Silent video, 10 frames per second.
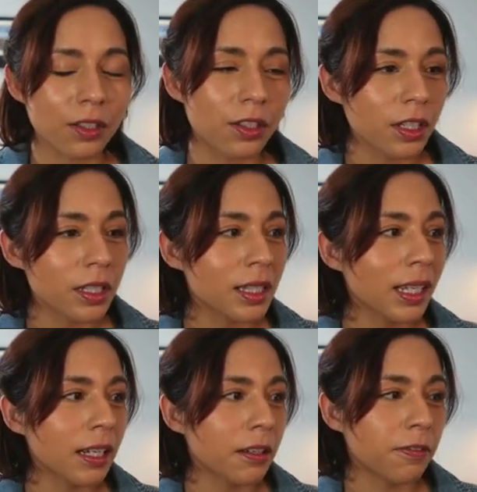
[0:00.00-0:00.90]
just
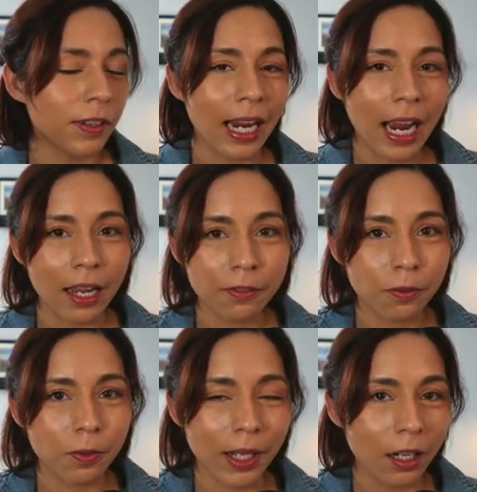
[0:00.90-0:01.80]
like FNAF
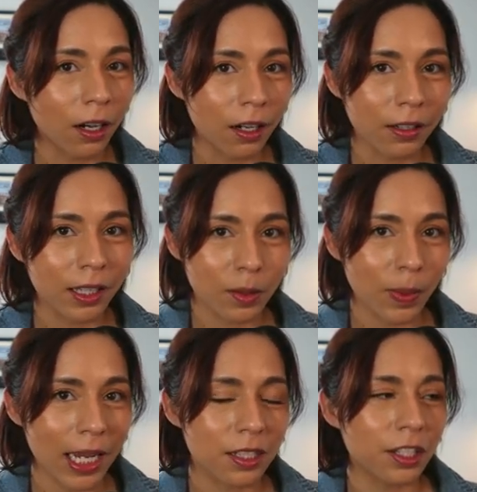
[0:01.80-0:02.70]
went hard this
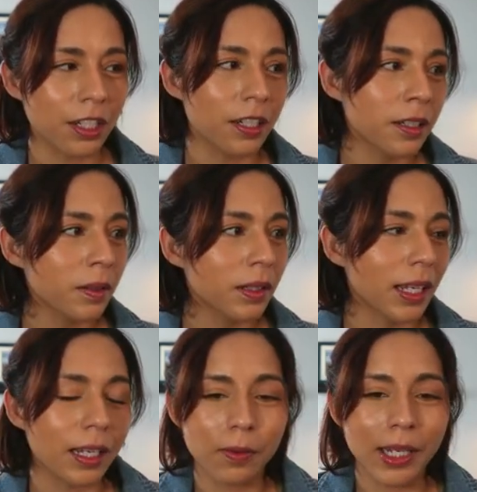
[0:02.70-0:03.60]
past year,
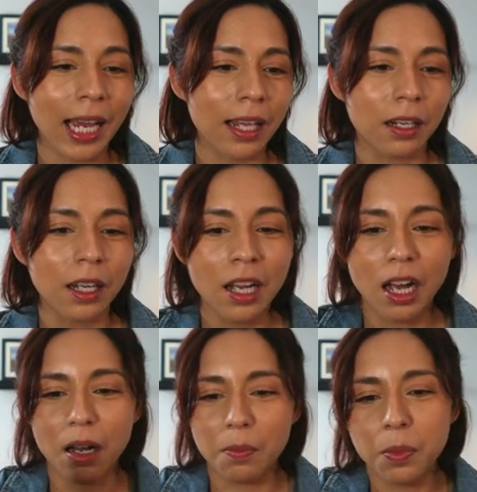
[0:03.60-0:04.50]
like we had a,
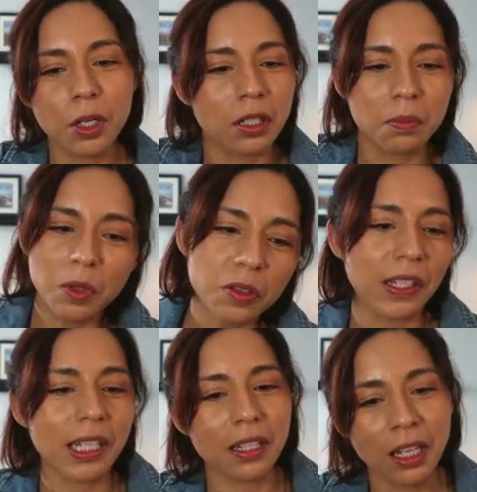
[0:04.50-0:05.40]
a book, a
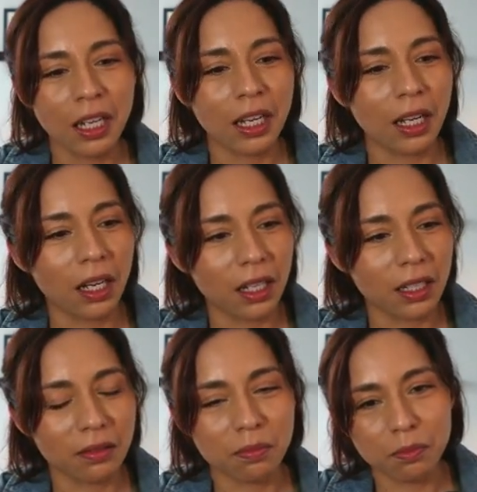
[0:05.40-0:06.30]
movie, a,
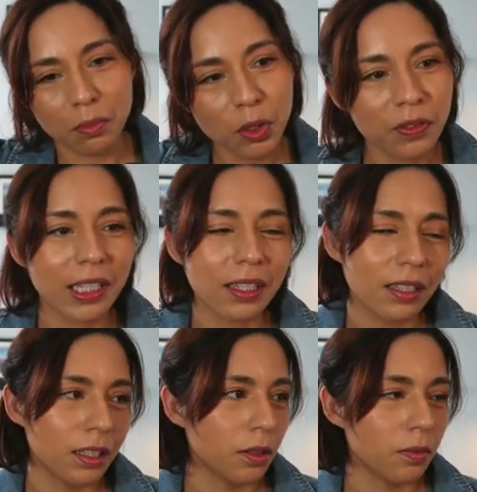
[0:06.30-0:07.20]
a movie,
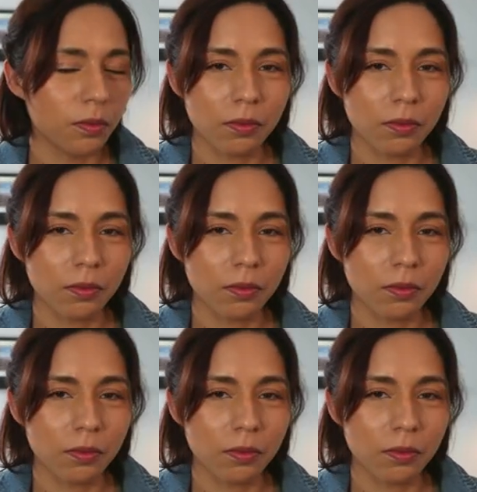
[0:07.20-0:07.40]
no.